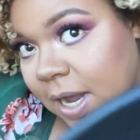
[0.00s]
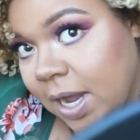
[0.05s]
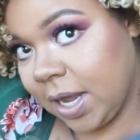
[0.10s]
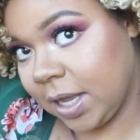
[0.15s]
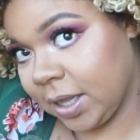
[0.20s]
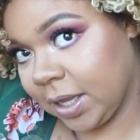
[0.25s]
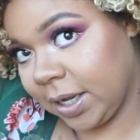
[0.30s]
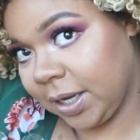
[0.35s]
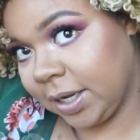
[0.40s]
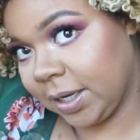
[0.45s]

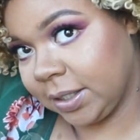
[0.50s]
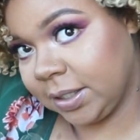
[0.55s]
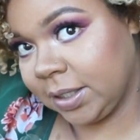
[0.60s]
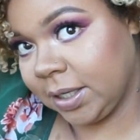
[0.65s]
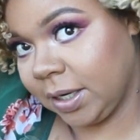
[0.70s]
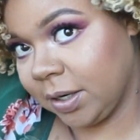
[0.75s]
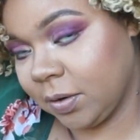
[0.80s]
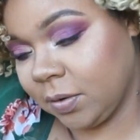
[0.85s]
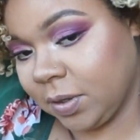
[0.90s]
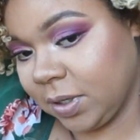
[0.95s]
And like I
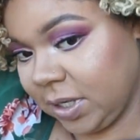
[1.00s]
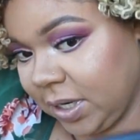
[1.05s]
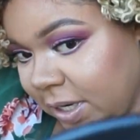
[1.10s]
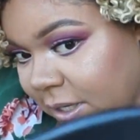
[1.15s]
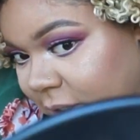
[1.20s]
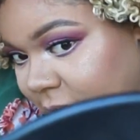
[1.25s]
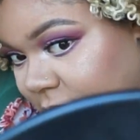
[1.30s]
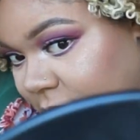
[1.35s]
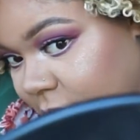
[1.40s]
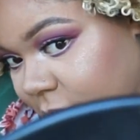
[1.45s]
said, on
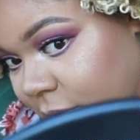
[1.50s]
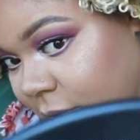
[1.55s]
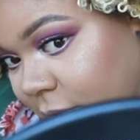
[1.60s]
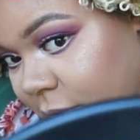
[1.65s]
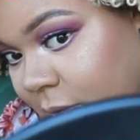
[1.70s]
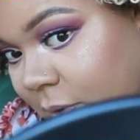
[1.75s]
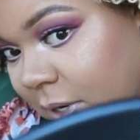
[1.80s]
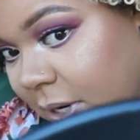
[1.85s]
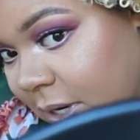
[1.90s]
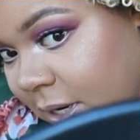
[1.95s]
day
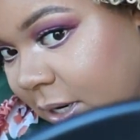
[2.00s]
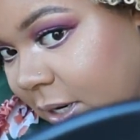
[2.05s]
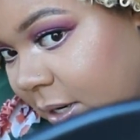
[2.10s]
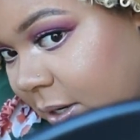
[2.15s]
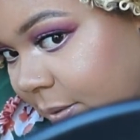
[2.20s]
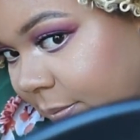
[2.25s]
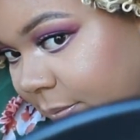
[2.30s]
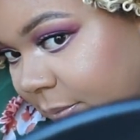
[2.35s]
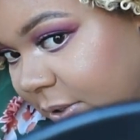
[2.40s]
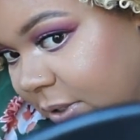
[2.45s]
2, I
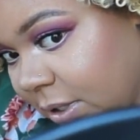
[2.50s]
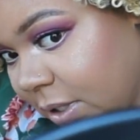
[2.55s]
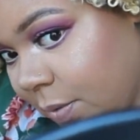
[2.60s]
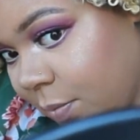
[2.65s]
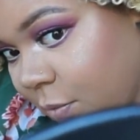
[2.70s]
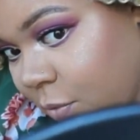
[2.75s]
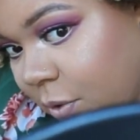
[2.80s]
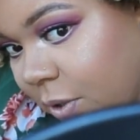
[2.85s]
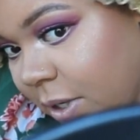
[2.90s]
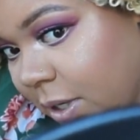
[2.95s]
am
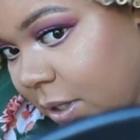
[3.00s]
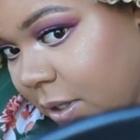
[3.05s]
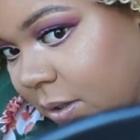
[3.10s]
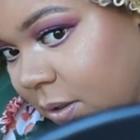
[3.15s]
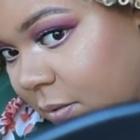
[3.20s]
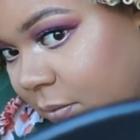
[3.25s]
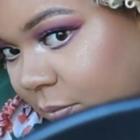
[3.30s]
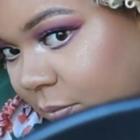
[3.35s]
somewhat